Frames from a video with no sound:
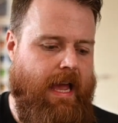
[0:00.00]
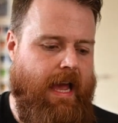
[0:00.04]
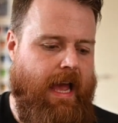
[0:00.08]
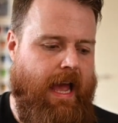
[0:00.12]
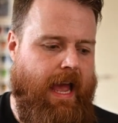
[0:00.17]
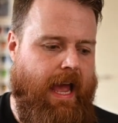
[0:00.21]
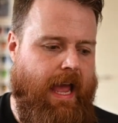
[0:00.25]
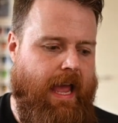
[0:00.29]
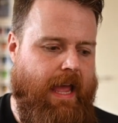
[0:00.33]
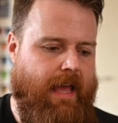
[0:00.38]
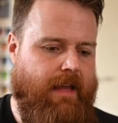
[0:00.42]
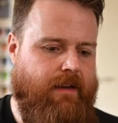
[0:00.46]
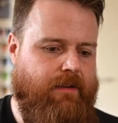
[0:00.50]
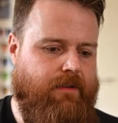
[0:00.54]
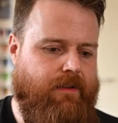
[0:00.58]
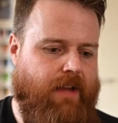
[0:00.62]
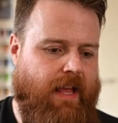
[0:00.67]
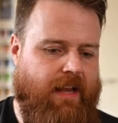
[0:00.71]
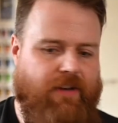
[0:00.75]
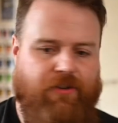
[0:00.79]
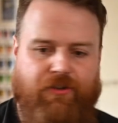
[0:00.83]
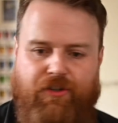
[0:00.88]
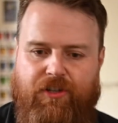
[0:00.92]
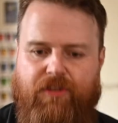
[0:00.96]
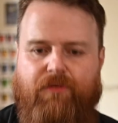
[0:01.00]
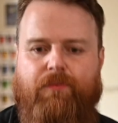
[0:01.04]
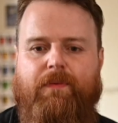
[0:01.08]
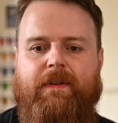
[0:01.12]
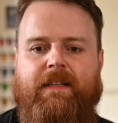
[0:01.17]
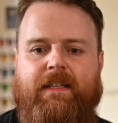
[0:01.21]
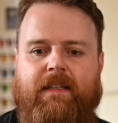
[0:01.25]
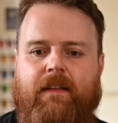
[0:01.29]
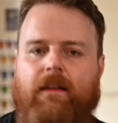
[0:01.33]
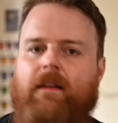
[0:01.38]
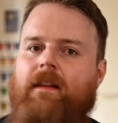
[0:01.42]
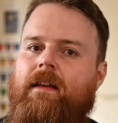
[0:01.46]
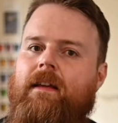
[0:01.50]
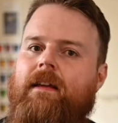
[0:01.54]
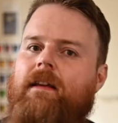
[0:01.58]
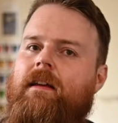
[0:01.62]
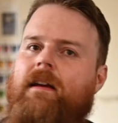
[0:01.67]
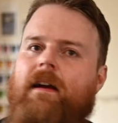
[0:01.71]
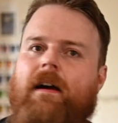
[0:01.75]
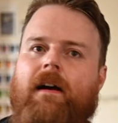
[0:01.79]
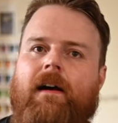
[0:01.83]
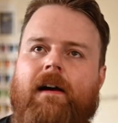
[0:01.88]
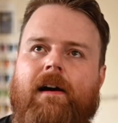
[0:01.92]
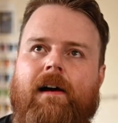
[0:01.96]
and just recently
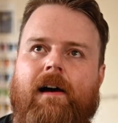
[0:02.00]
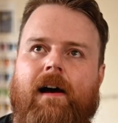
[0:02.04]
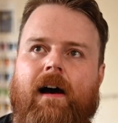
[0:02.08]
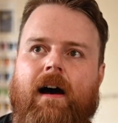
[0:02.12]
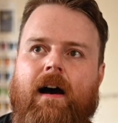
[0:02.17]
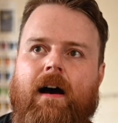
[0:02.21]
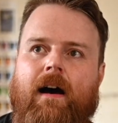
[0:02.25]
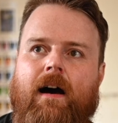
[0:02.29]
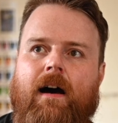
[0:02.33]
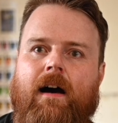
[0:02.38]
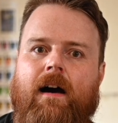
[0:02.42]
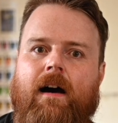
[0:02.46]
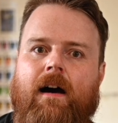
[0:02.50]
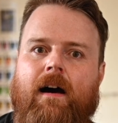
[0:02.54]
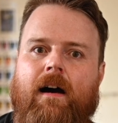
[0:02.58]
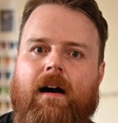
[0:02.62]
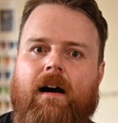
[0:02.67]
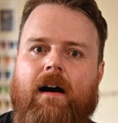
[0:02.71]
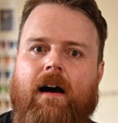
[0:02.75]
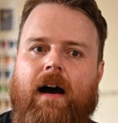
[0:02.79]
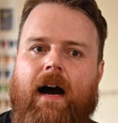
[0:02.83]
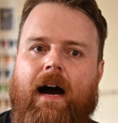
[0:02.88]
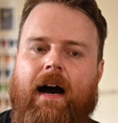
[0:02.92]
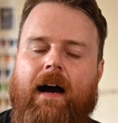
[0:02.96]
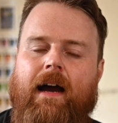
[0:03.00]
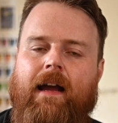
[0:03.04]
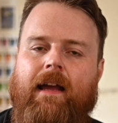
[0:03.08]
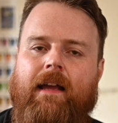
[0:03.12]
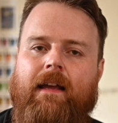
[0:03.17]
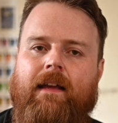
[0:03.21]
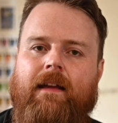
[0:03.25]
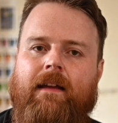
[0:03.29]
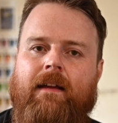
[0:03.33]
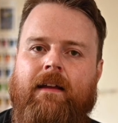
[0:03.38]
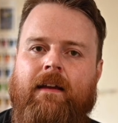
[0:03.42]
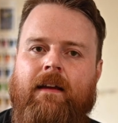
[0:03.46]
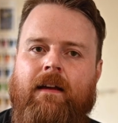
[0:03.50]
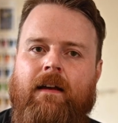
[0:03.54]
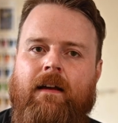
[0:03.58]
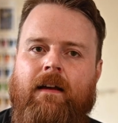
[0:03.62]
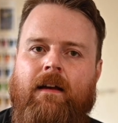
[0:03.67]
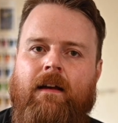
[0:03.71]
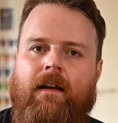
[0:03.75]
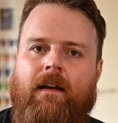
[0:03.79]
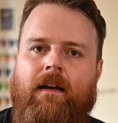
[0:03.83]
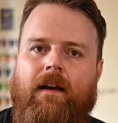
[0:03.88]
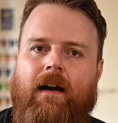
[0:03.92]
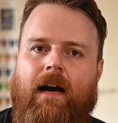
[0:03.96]
I
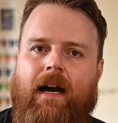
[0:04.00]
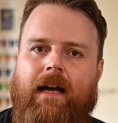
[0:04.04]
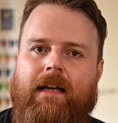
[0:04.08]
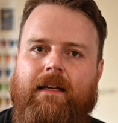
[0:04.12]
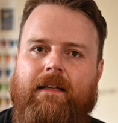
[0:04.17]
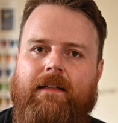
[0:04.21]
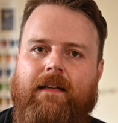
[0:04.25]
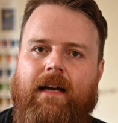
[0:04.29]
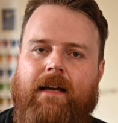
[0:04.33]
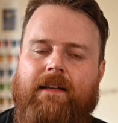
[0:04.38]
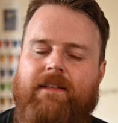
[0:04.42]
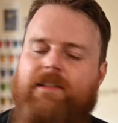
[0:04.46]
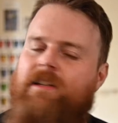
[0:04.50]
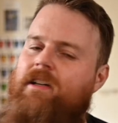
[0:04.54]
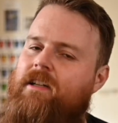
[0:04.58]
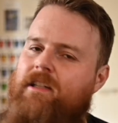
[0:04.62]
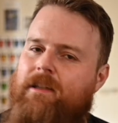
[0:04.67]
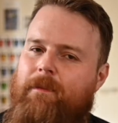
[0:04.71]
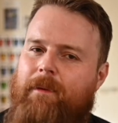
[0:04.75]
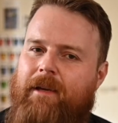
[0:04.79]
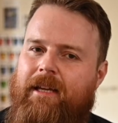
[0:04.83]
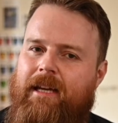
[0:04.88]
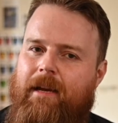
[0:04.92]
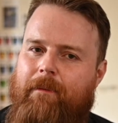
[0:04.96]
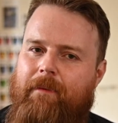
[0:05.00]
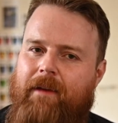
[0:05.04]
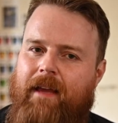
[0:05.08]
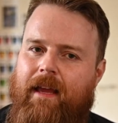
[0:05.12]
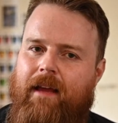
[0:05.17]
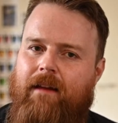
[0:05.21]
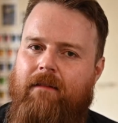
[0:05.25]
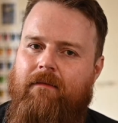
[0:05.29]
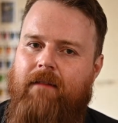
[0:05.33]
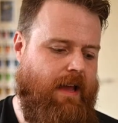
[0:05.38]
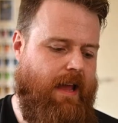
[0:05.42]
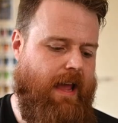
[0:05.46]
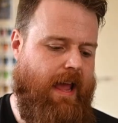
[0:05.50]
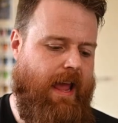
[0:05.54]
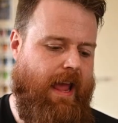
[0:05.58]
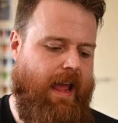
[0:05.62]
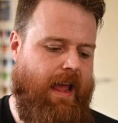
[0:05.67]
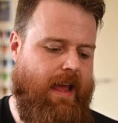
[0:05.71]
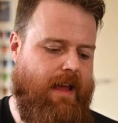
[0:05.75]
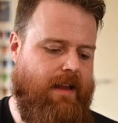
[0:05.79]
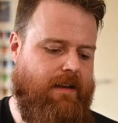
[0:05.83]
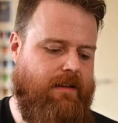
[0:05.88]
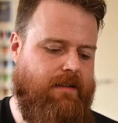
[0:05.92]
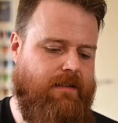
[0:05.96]
started to pick it up again,
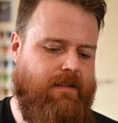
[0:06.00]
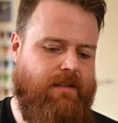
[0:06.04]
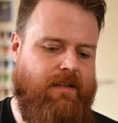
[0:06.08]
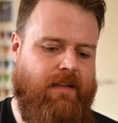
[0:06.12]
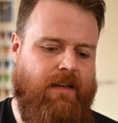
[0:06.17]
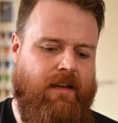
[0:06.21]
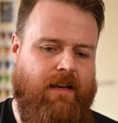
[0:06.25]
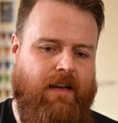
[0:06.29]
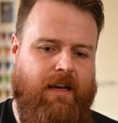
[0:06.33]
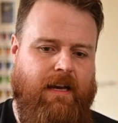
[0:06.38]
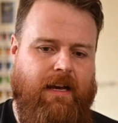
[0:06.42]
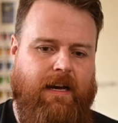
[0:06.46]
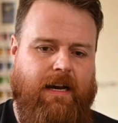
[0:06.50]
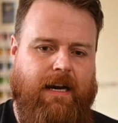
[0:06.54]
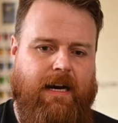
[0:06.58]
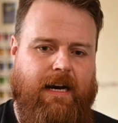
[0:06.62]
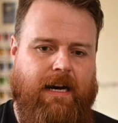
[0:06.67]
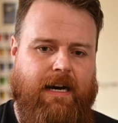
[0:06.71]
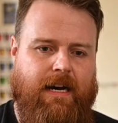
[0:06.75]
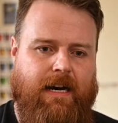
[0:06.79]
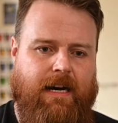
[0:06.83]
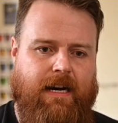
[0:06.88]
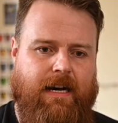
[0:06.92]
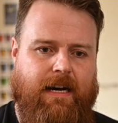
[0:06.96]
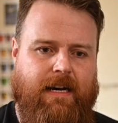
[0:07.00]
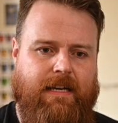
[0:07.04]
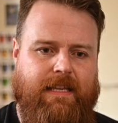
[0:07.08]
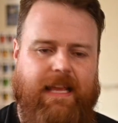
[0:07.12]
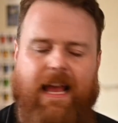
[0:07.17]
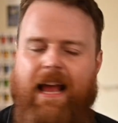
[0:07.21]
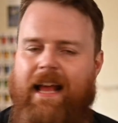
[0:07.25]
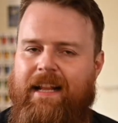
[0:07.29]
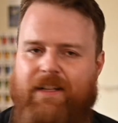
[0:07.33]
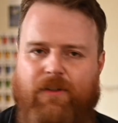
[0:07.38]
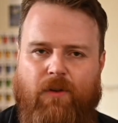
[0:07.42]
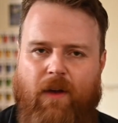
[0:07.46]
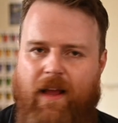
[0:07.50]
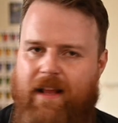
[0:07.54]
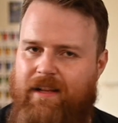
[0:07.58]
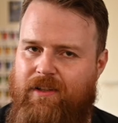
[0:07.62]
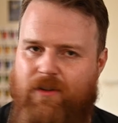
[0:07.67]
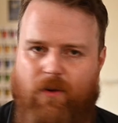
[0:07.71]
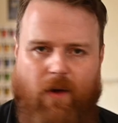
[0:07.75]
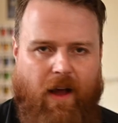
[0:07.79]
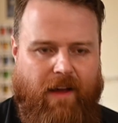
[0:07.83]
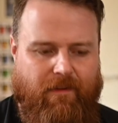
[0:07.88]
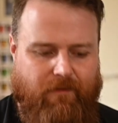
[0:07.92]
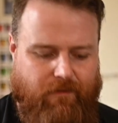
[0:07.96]
and
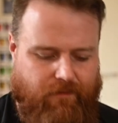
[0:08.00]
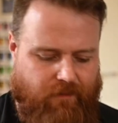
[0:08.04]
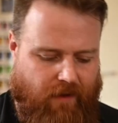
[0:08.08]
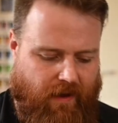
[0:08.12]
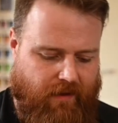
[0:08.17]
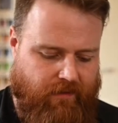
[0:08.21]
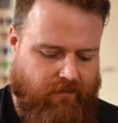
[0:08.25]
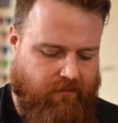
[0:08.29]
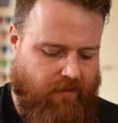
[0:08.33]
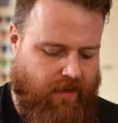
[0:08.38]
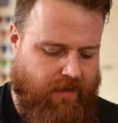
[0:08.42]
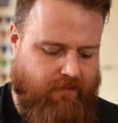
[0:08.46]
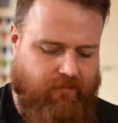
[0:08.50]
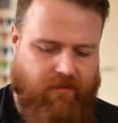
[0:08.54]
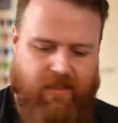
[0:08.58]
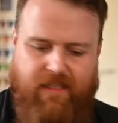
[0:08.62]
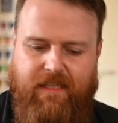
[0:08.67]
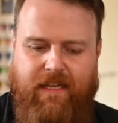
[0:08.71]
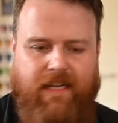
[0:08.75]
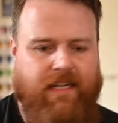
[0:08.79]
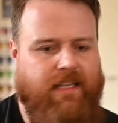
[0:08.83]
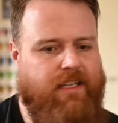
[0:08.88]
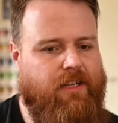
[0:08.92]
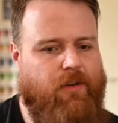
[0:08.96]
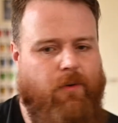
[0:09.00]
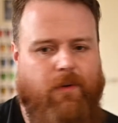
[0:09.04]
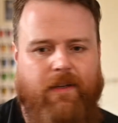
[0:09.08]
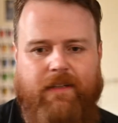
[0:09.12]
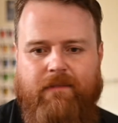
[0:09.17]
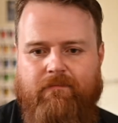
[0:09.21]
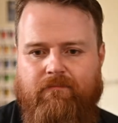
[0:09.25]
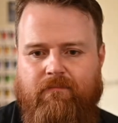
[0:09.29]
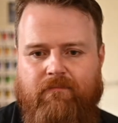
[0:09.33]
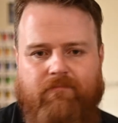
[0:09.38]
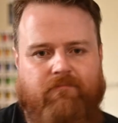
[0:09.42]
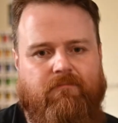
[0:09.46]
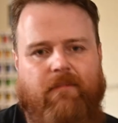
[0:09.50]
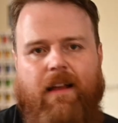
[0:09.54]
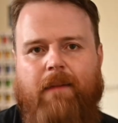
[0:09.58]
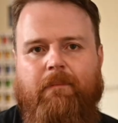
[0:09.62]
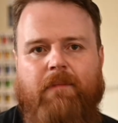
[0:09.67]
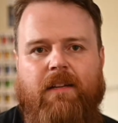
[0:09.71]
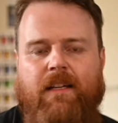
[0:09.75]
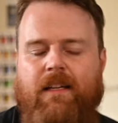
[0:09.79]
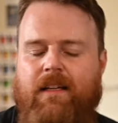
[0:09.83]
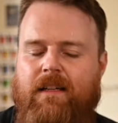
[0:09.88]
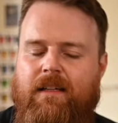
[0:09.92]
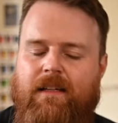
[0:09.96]
so I decided, you know what, I'm
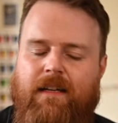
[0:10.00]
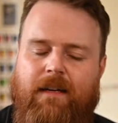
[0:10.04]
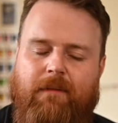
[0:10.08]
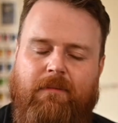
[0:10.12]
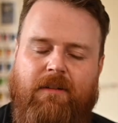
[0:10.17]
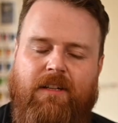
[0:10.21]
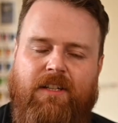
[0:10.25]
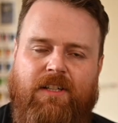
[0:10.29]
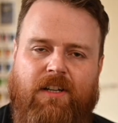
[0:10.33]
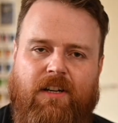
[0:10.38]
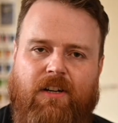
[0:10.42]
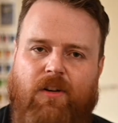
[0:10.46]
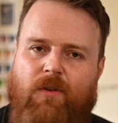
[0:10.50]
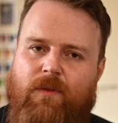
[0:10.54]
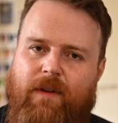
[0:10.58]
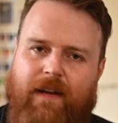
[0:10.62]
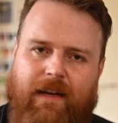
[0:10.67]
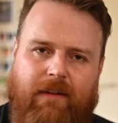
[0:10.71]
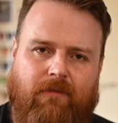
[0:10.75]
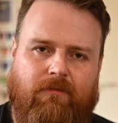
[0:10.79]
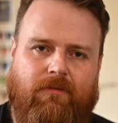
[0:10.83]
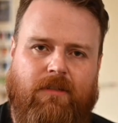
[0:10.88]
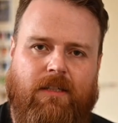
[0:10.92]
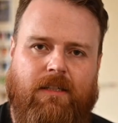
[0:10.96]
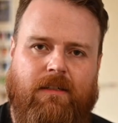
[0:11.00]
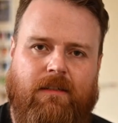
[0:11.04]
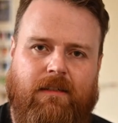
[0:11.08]
gonna start going out